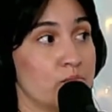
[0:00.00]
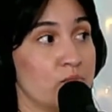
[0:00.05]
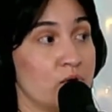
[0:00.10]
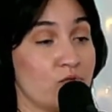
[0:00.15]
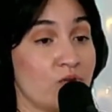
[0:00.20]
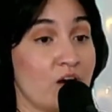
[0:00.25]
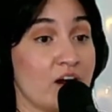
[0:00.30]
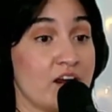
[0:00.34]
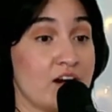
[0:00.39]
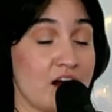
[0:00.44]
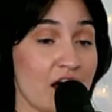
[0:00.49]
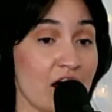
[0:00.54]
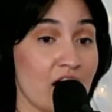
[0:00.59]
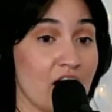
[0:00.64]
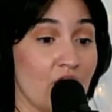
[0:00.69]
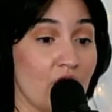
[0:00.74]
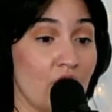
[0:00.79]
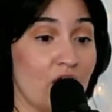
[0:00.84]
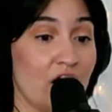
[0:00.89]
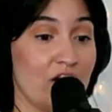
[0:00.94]
But right
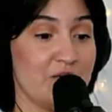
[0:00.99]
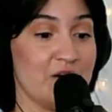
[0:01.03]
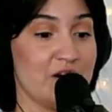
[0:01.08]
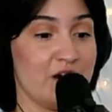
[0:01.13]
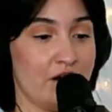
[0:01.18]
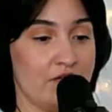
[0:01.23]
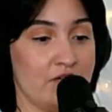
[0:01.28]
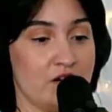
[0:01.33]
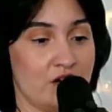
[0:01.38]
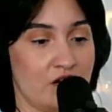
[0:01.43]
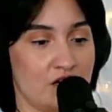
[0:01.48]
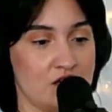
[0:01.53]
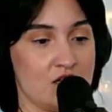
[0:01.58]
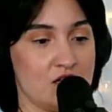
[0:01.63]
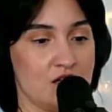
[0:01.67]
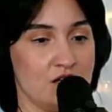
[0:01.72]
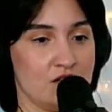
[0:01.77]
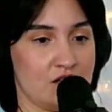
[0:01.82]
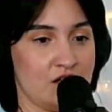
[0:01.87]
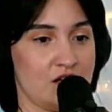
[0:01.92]
now I've been having
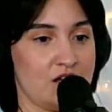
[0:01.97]
ideas.